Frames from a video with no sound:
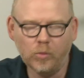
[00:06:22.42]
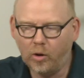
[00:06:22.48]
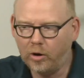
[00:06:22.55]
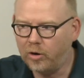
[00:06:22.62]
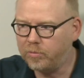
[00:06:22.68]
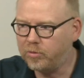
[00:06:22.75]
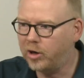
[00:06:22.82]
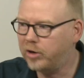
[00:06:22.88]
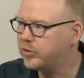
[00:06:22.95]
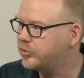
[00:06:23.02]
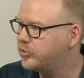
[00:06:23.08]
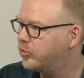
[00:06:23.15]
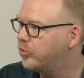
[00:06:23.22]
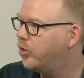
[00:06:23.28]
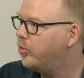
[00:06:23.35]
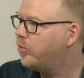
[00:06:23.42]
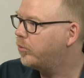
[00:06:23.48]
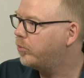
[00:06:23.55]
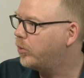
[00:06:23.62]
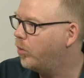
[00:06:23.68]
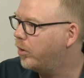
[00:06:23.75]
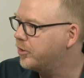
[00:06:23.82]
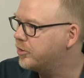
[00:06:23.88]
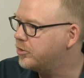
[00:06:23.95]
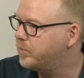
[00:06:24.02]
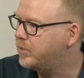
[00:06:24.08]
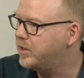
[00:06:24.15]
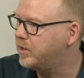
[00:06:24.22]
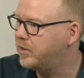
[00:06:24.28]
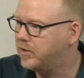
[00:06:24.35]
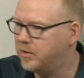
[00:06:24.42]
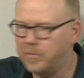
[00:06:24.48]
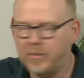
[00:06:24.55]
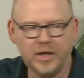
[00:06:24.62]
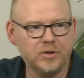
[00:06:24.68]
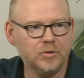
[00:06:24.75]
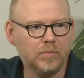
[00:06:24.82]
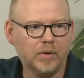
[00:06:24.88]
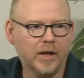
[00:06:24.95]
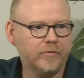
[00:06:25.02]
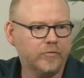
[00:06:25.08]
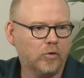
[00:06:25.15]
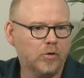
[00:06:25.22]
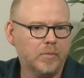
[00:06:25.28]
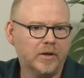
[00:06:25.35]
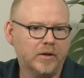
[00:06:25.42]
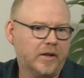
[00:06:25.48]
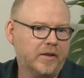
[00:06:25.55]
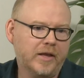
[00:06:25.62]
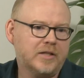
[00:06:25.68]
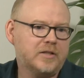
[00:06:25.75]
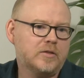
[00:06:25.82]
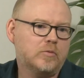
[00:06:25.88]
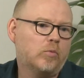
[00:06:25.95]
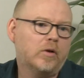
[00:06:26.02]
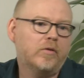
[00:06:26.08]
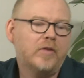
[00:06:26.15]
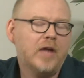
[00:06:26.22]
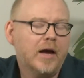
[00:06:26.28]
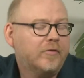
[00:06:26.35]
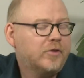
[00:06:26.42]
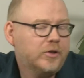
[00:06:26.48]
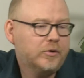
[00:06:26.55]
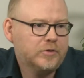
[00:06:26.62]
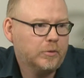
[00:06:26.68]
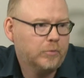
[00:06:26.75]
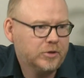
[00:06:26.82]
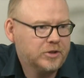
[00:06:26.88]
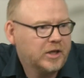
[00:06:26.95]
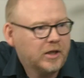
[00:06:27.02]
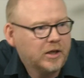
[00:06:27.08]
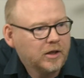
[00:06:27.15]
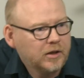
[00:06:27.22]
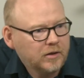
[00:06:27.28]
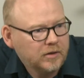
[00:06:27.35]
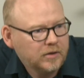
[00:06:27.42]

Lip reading: want our product to grow, and we want it to be the major platform, and that's one of the avenues that we're taking.